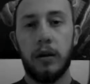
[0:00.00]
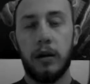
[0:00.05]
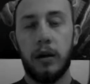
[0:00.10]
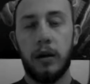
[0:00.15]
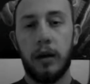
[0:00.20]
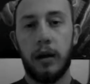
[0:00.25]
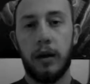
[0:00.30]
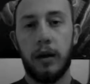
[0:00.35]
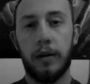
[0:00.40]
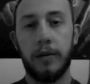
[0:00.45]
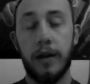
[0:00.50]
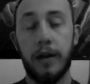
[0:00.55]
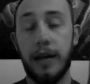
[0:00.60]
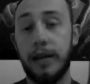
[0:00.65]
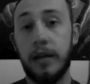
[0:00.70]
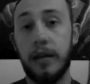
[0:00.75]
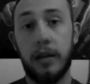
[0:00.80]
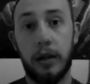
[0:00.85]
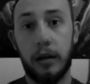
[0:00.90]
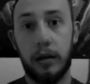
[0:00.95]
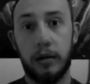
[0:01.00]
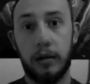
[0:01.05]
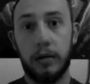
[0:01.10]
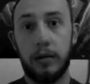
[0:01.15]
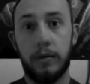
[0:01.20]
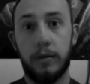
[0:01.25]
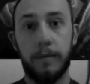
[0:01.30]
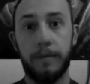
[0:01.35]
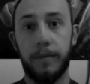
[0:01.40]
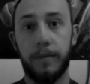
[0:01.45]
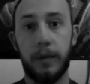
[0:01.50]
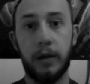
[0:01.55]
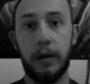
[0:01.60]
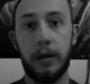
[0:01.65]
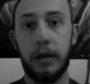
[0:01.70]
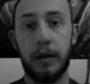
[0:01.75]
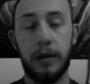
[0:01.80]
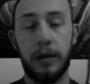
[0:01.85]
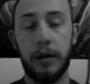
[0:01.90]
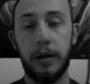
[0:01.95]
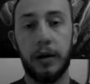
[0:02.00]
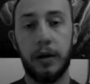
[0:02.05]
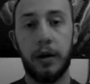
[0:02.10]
anything, like anything at